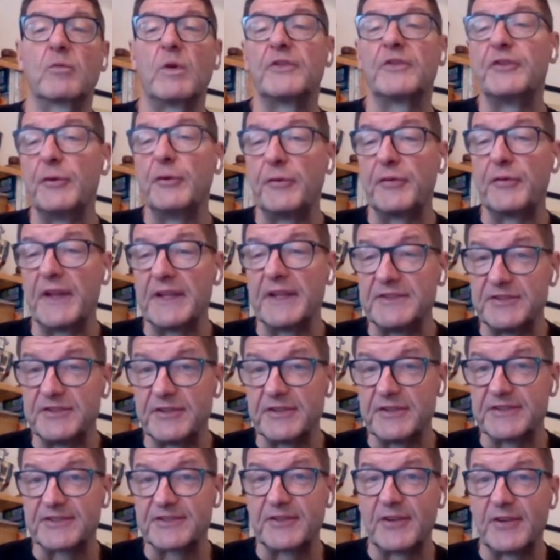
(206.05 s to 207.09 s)
Well, two things you
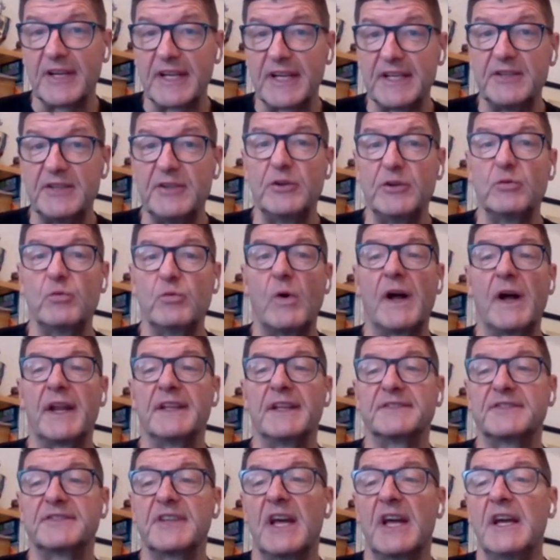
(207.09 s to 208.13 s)
can certainly do. One
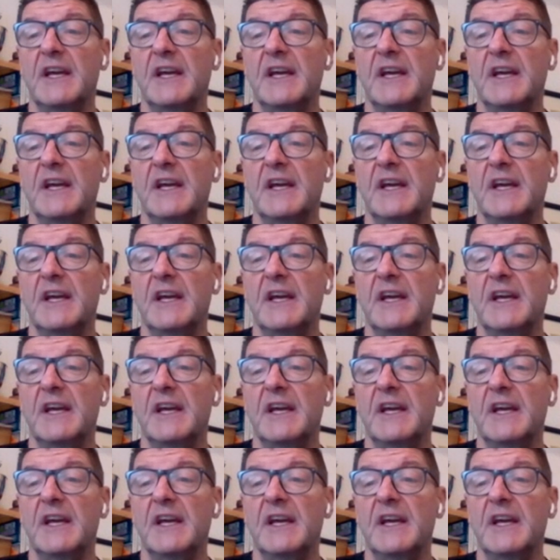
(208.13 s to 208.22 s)
is